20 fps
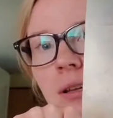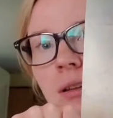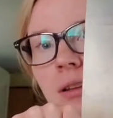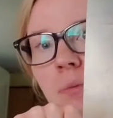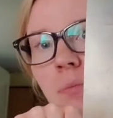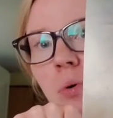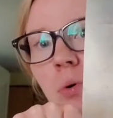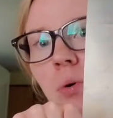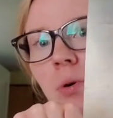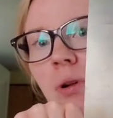
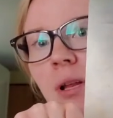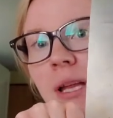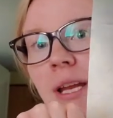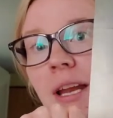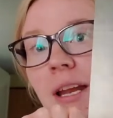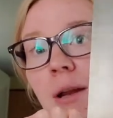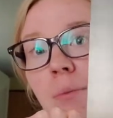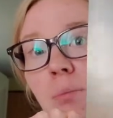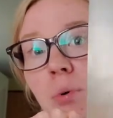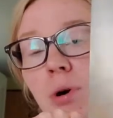the pool and
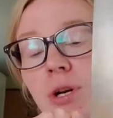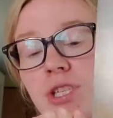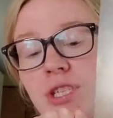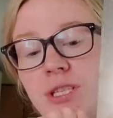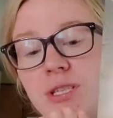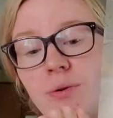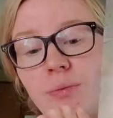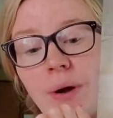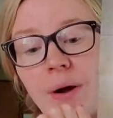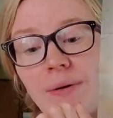it had
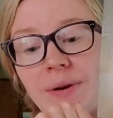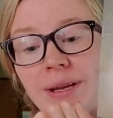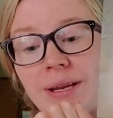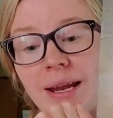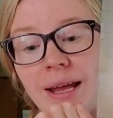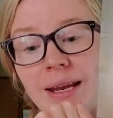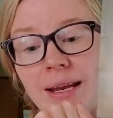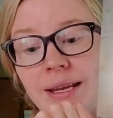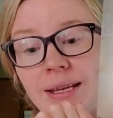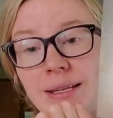porches around it
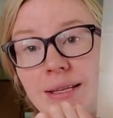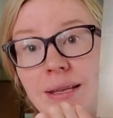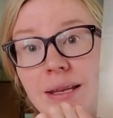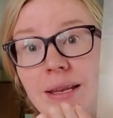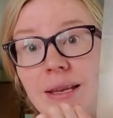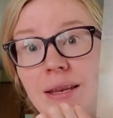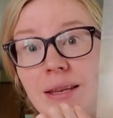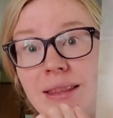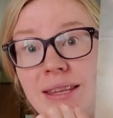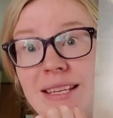and it
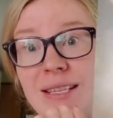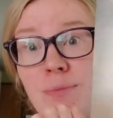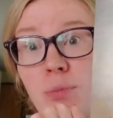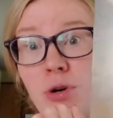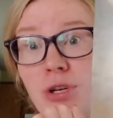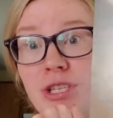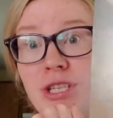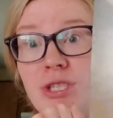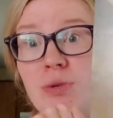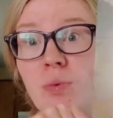these
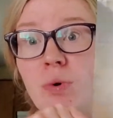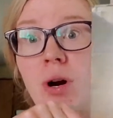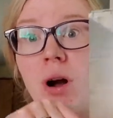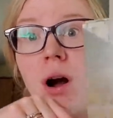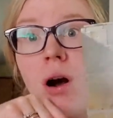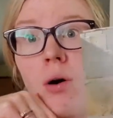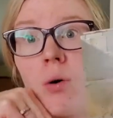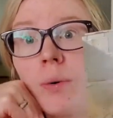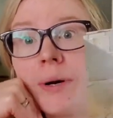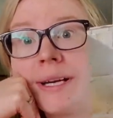porches were
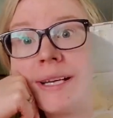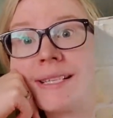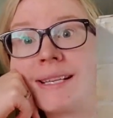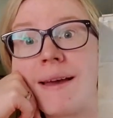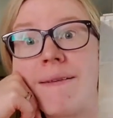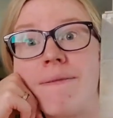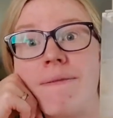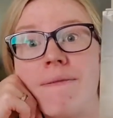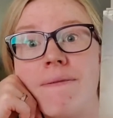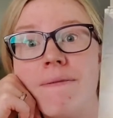always
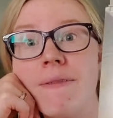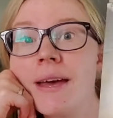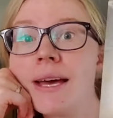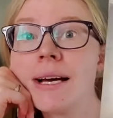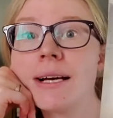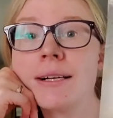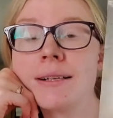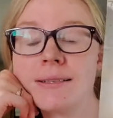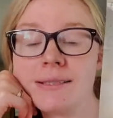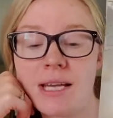
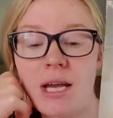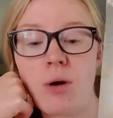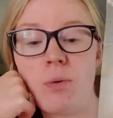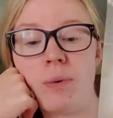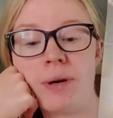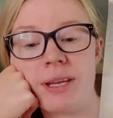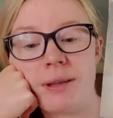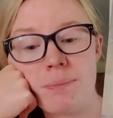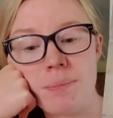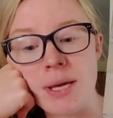filled
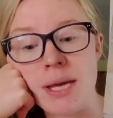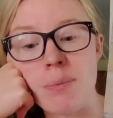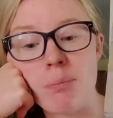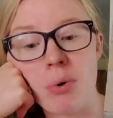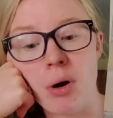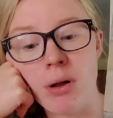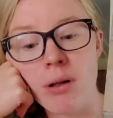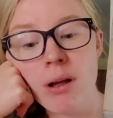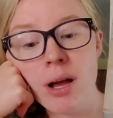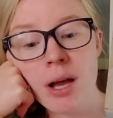with
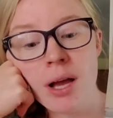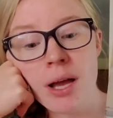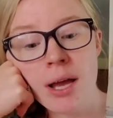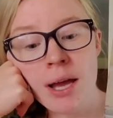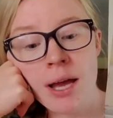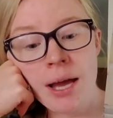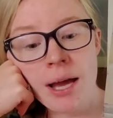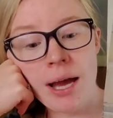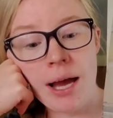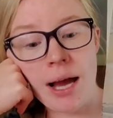people.
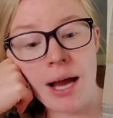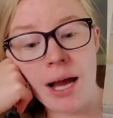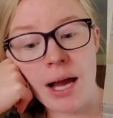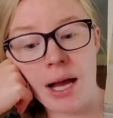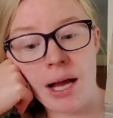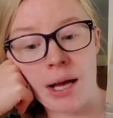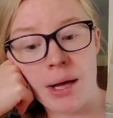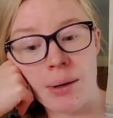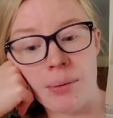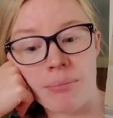
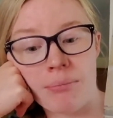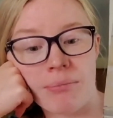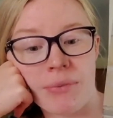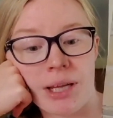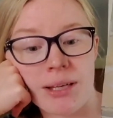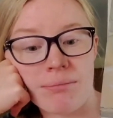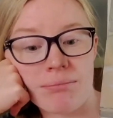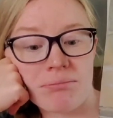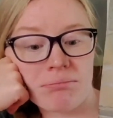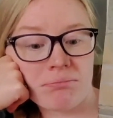Um,
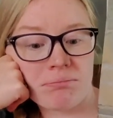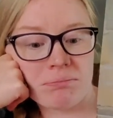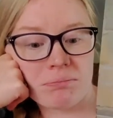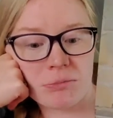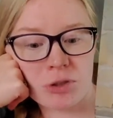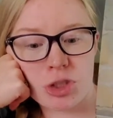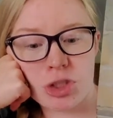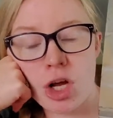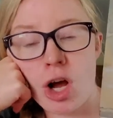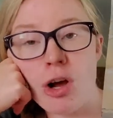like
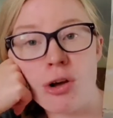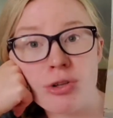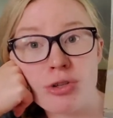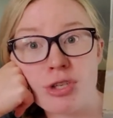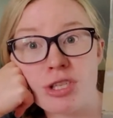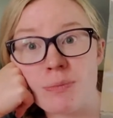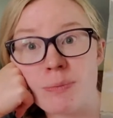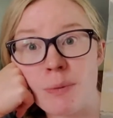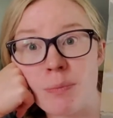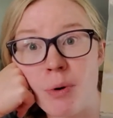just all
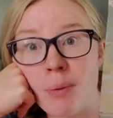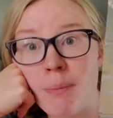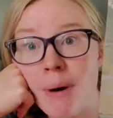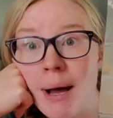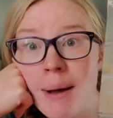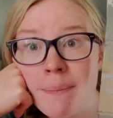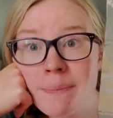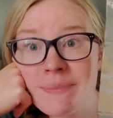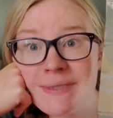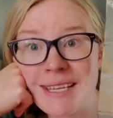sorts of people,
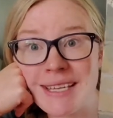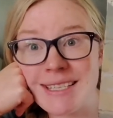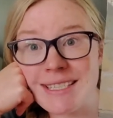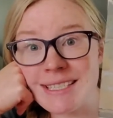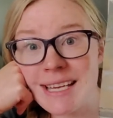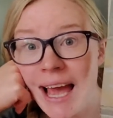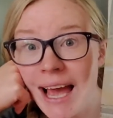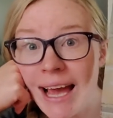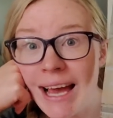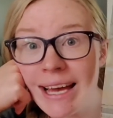moms and
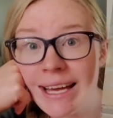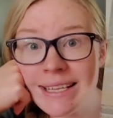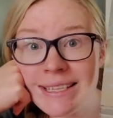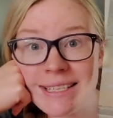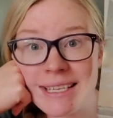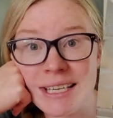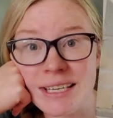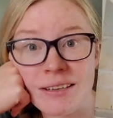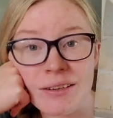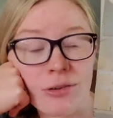
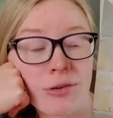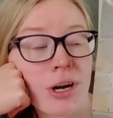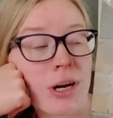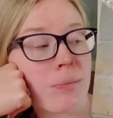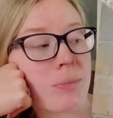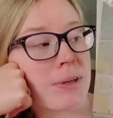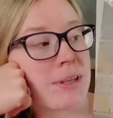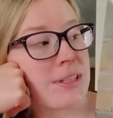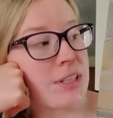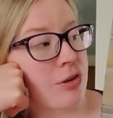dads and
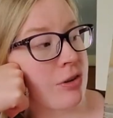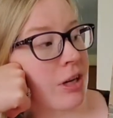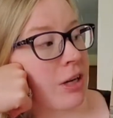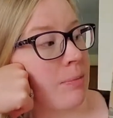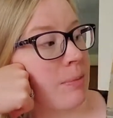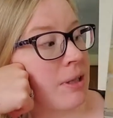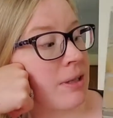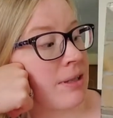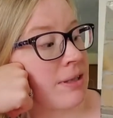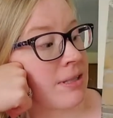grandpas and
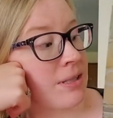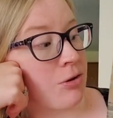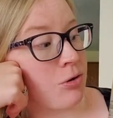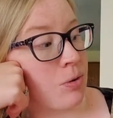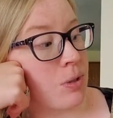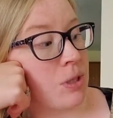grandmas, there's